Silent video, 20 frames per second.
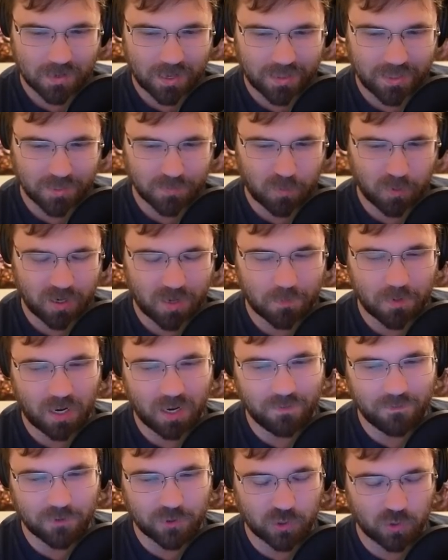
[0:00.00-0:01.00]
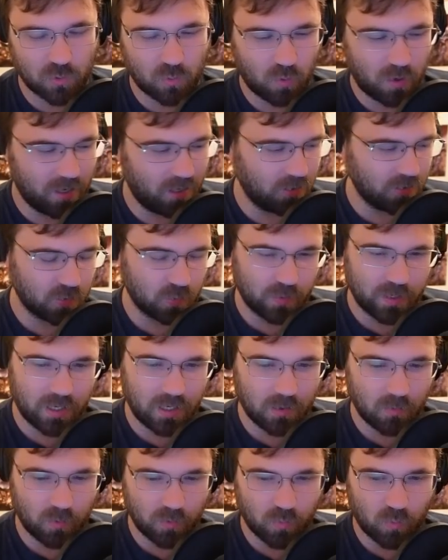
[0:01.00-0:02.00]
At this point, I'm not even sure what else
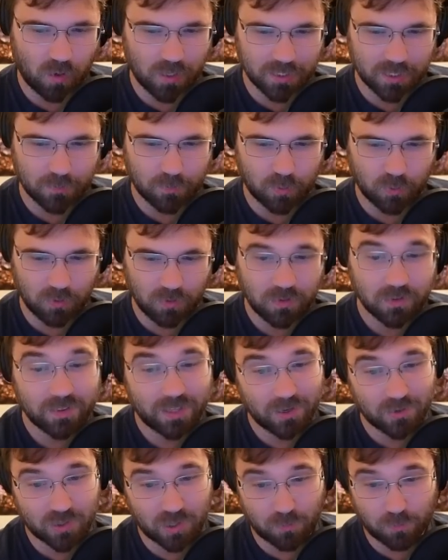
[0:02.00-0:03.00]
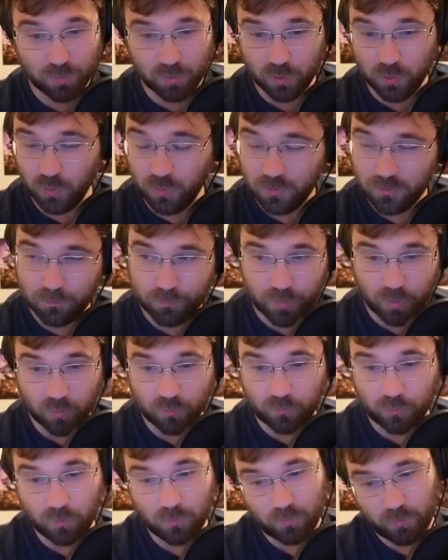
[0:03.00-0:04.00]
we would want to pull. There's our blue.
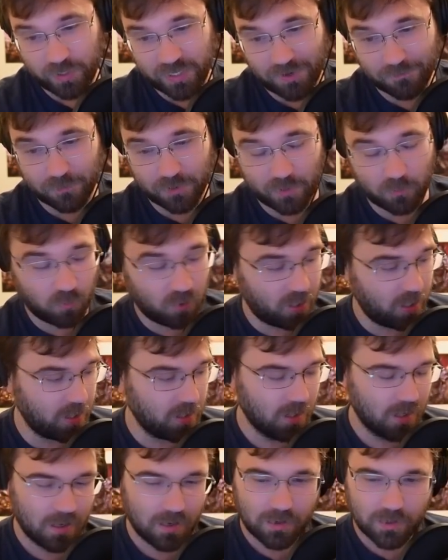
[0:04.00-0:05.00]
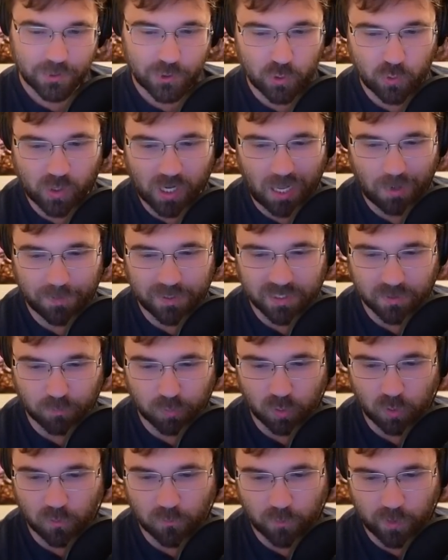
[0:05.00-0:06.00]
Beautiful. We definitely want 2 copies of
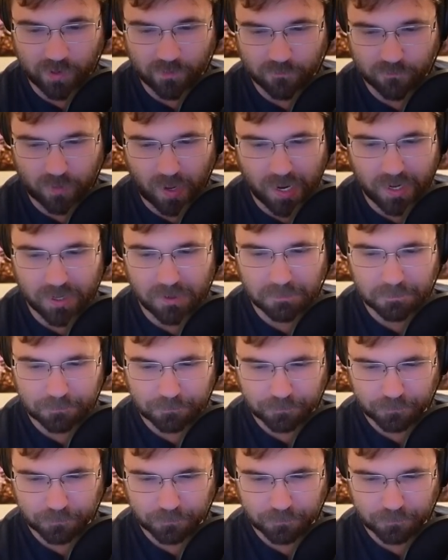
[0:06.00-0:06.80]
blue if we can find it.